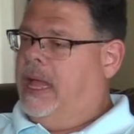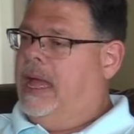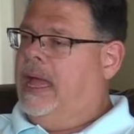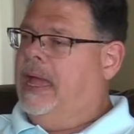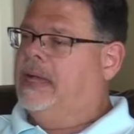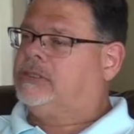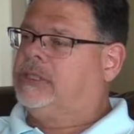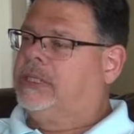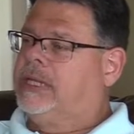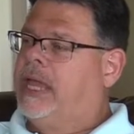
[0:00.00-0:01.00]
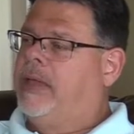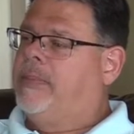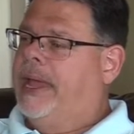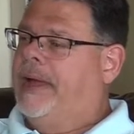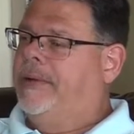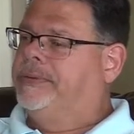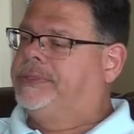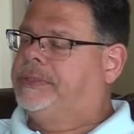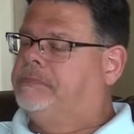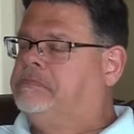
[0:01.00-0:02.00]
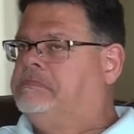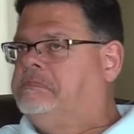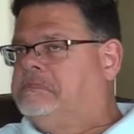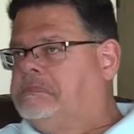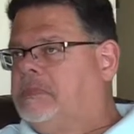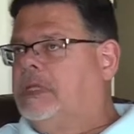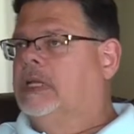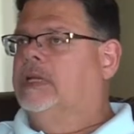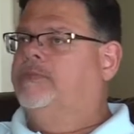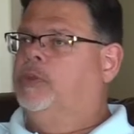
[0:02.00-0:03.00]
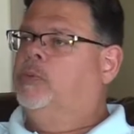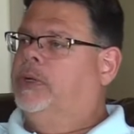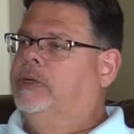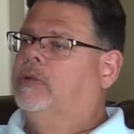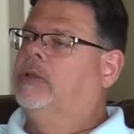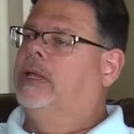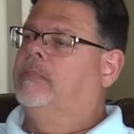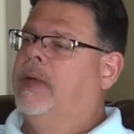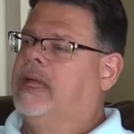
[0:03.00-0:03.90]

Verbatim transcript: I actually came out, if you will, in my